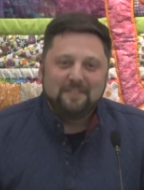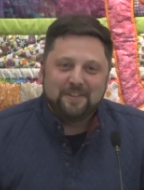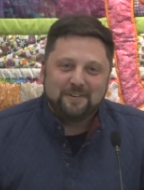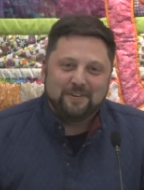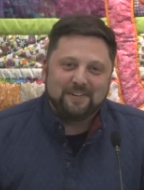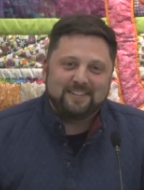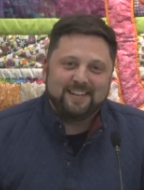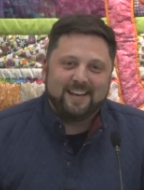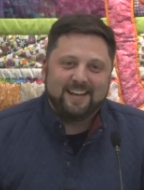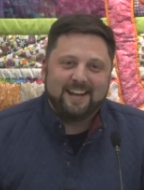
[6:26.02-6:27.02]
the North
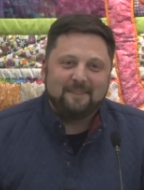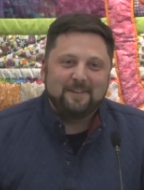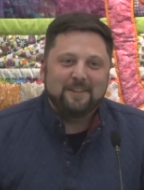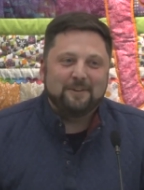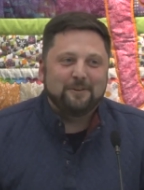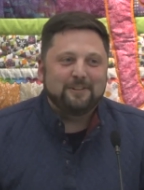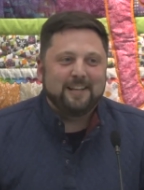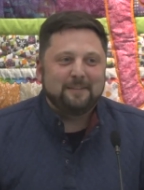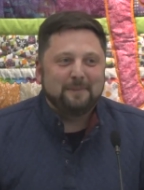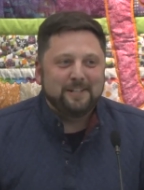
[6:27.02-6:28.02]
Side. I mean, the North
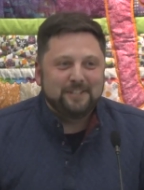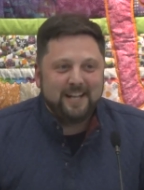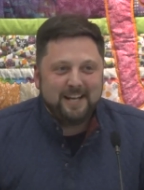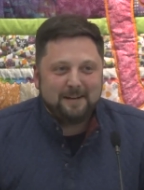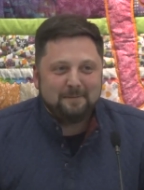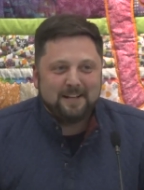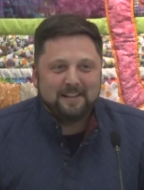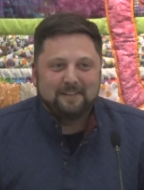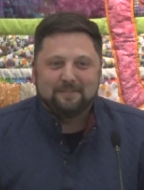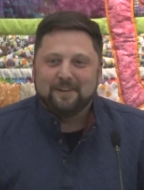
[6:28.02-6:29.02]
Side's my jam. I
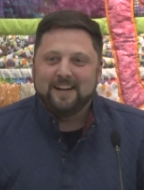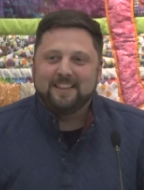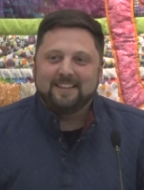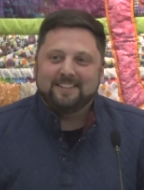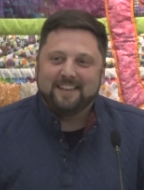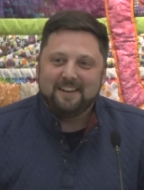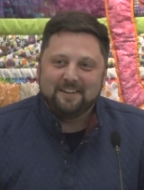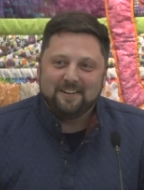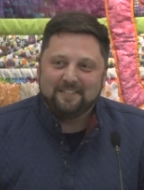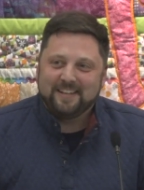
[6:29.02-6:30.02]
live right in the
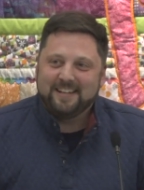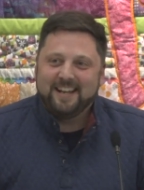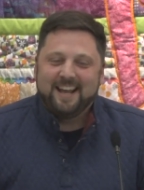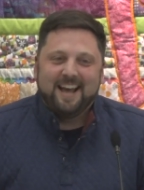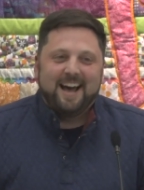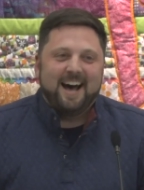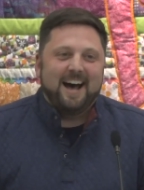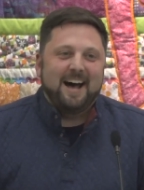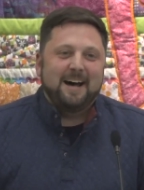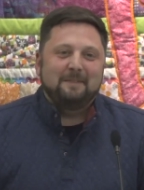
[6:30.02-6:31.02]
center of it.
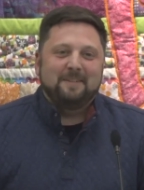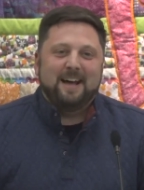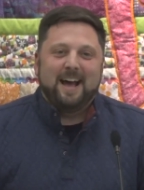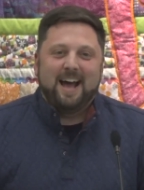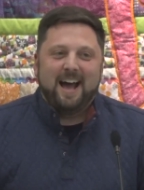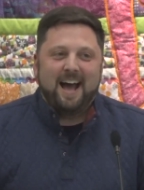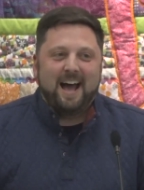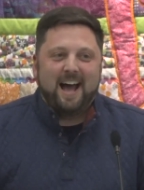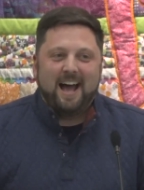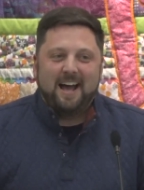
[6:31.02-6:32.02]

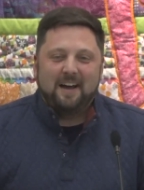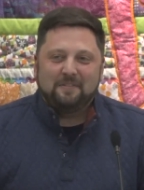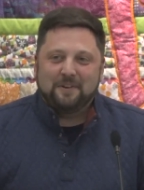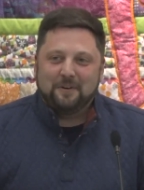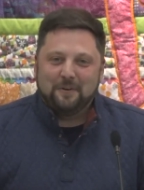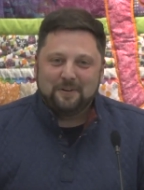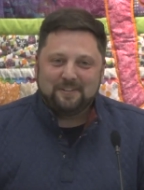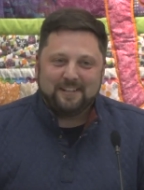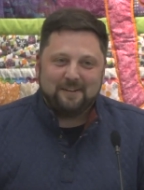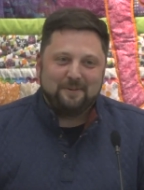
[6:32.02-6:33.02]
Of
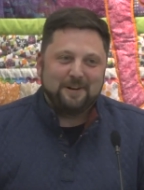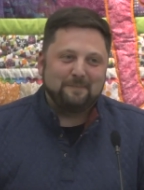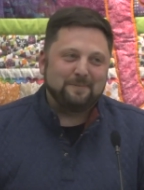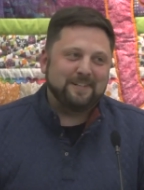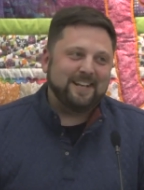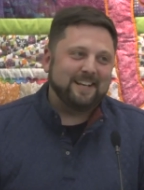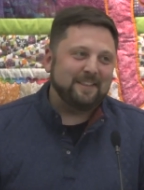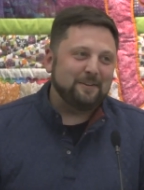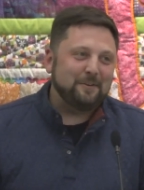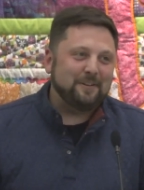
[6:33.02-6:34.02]
course I want to protect
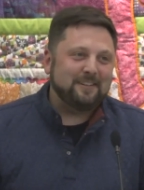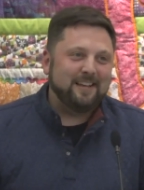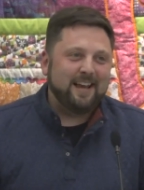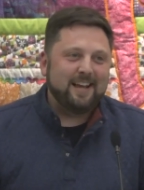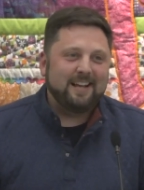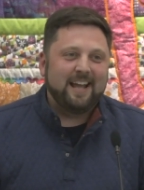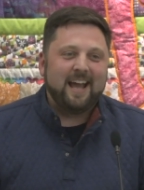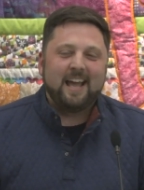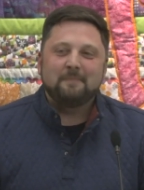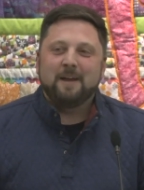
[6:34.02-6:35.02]
the North
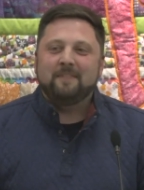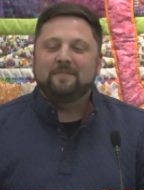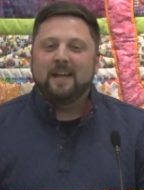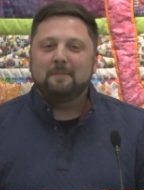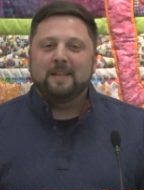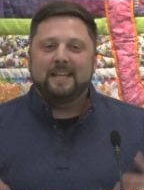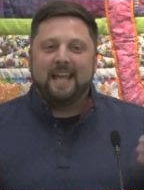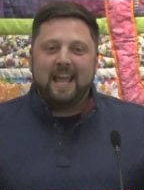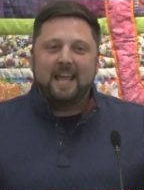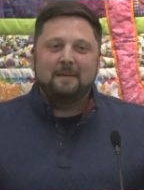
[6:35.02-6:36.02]
Side. My
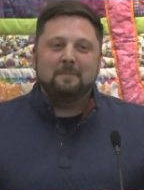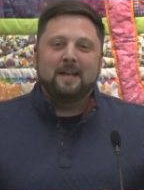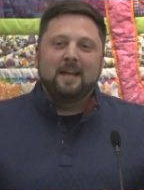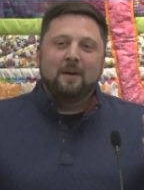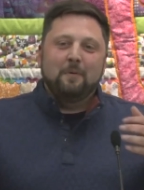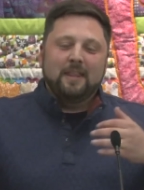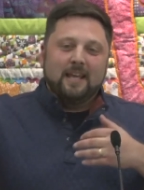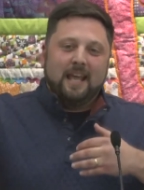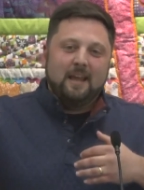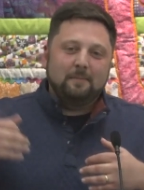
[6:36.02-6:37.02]
family when
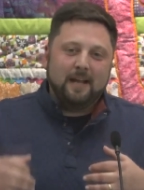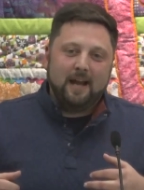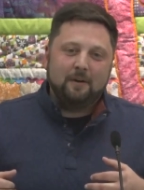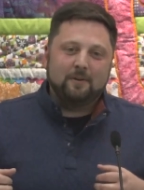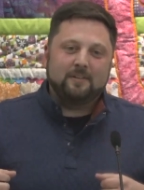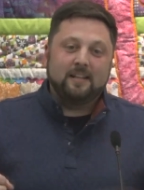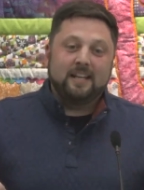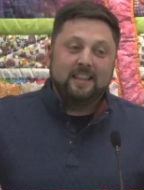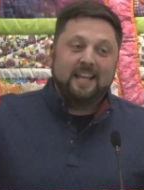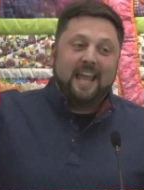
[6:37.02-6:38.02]
they came to Iowa
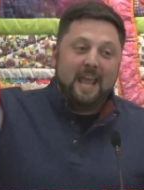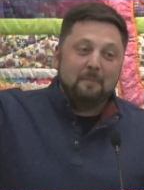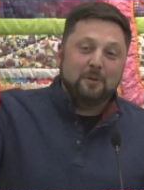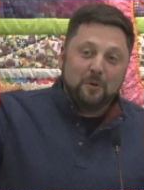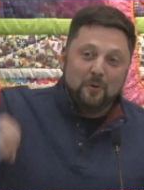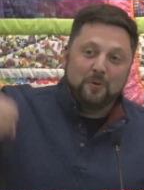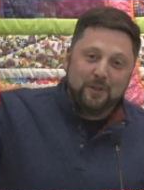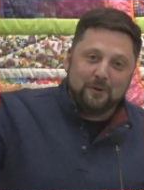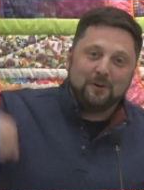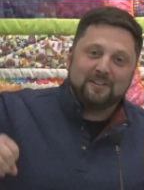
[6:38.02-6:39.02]
City, they came to
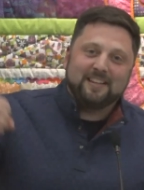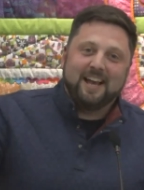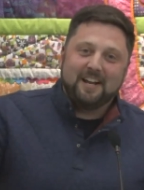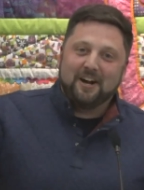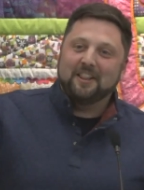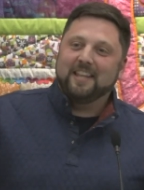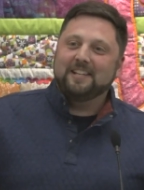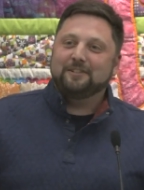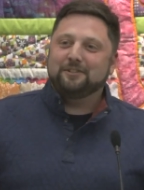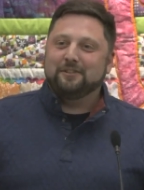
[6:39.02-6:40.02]
the North Side on
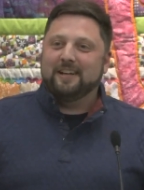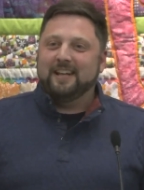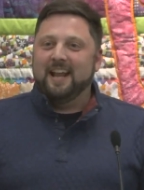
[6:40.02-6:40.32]
Lynch Street.